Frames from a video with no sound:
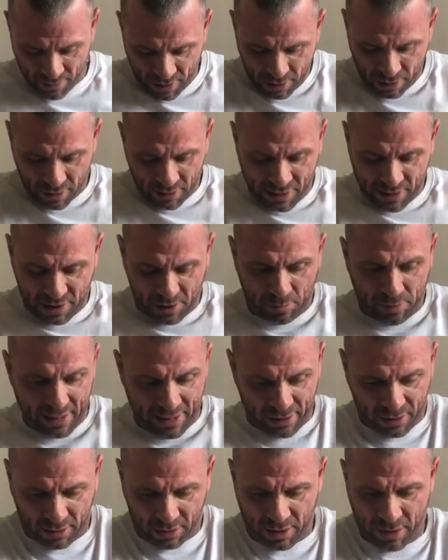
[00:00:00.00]
it
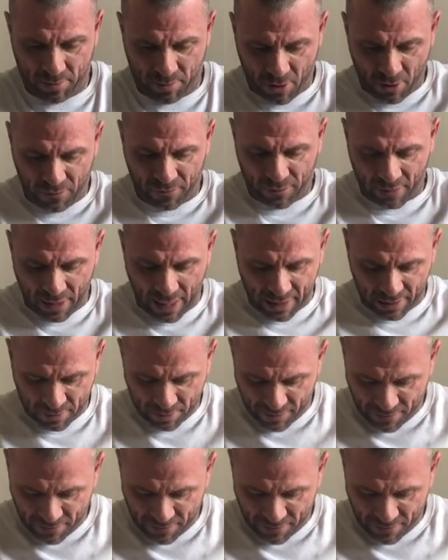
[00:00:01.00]
splits to both your legs.